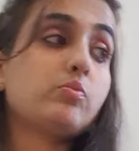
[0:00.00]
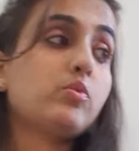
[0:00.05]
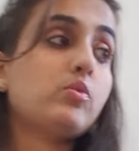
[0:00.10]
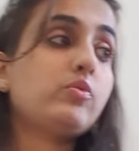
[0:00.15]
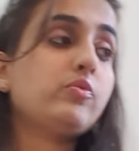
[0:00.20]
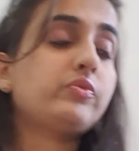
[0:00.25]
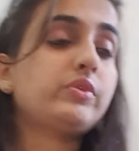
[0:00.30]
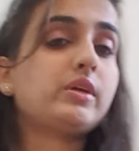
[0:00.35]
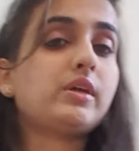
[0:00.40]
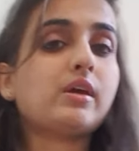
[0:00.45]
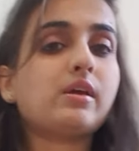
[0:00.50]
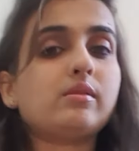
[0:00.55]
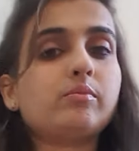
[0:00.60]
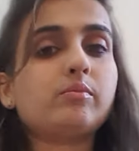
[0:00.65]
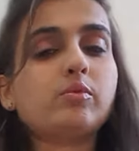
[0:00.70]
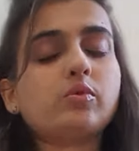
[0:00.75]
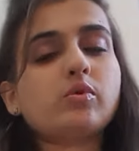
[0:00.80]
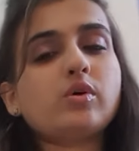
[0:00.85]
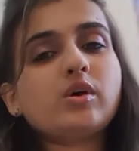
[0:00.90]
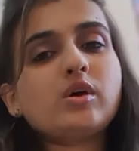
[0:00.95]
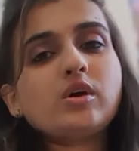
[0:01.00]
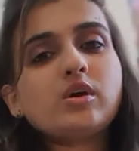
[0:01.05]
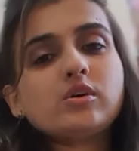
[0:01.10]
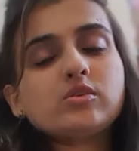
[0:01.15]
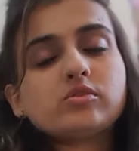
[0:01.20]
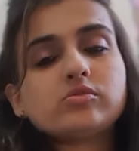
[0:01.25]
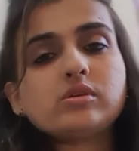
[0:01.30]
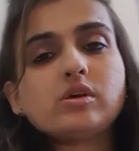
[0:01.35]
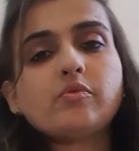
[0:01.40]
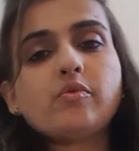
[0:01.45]
move the elbow
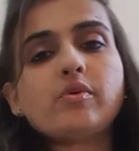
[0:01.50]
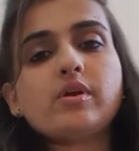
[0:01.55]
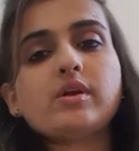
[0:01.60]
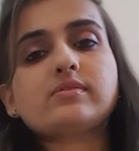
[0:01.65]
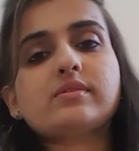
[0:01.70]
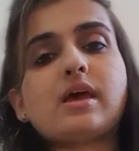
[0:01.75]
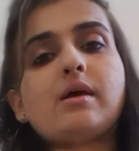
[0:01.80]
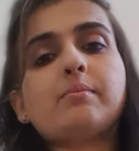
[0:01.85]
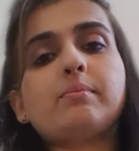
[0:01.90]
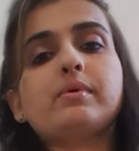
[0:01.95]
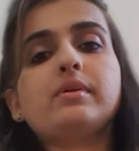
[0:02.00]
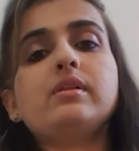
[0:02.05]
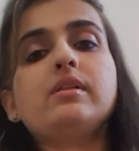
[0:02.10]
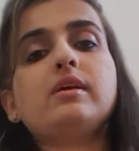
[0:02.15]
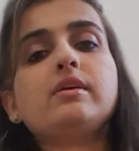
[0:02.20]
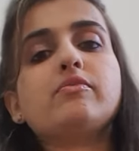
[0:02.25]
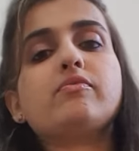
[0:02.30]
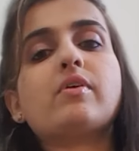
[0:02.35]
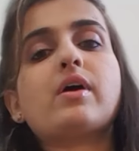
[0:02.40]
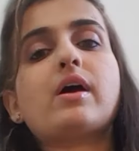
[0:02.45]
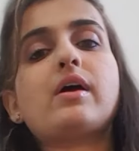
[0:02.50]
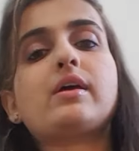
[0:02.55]
so say for example if i